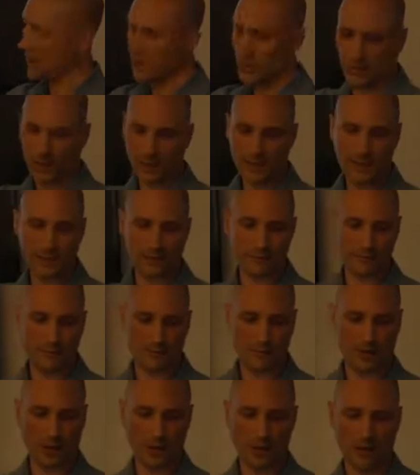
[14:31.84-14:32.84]
interactive
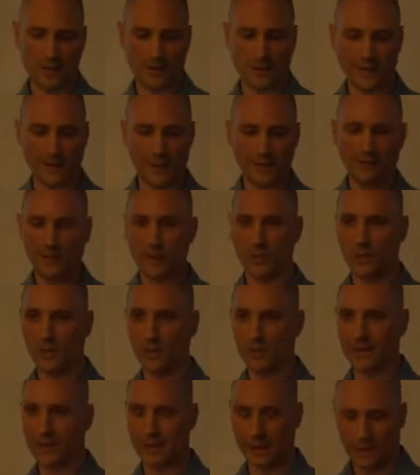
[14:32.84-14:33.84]
scheme
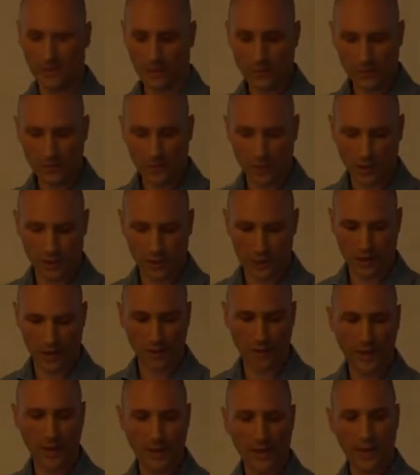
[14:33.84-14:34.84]
between the signers, which
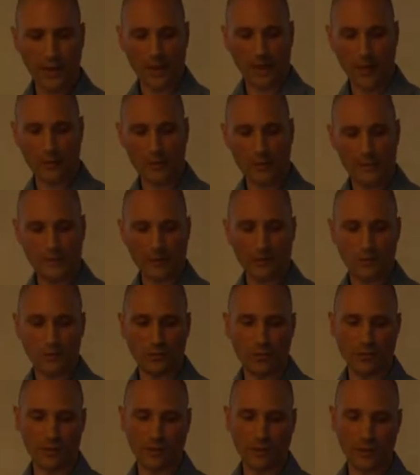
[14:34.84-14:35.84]
will allow them to
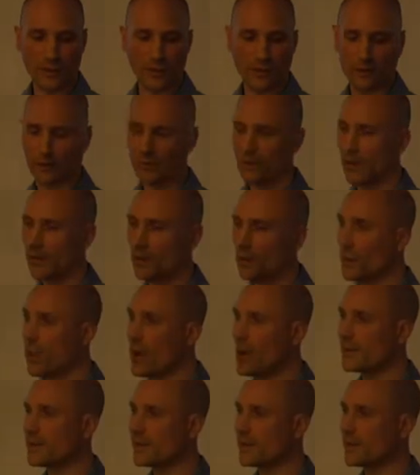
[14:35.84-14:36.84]
provide only one